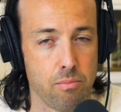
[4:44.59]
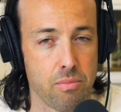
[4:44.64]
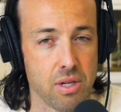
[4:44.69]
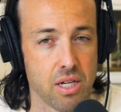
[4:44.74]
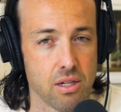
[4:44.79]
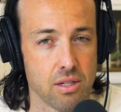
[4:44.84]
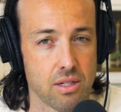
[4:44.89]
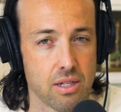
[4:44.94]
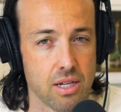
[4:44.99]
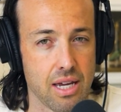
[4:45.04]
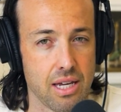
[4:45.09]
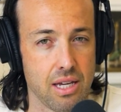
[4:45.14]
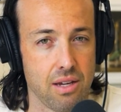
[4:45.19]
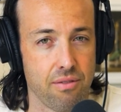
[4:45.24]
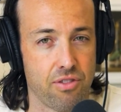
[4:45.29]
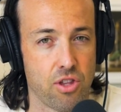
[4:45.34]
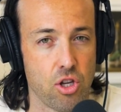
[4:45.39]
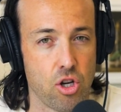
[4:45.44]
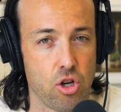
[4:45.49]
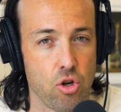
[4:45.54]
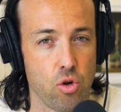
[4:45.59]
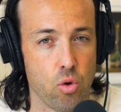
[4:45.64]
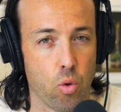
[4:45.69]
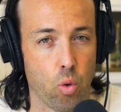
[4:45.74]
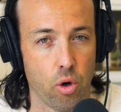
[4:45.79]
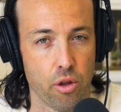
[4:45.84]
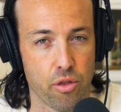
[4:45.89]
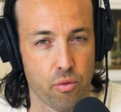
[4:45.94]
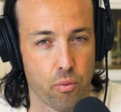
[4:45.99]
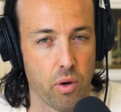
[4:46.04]
because if the
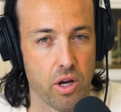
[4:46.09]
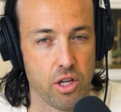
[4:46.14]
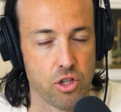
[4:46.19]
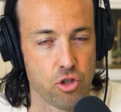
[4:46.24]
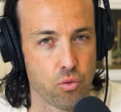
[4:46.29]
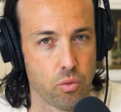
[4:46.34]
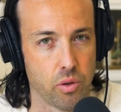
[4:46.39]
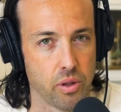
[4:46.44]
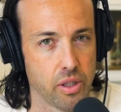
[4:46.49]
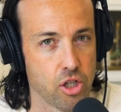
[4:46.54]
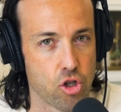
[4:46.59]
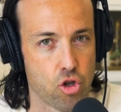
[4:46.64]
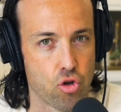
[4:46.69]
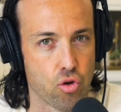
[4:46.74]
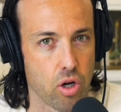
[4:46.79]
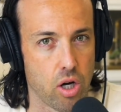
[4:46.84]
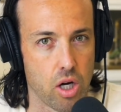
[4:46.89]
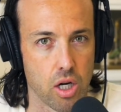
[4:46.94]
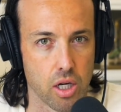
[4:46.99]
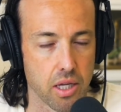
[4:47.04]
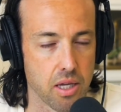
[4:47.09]
north runs really strong,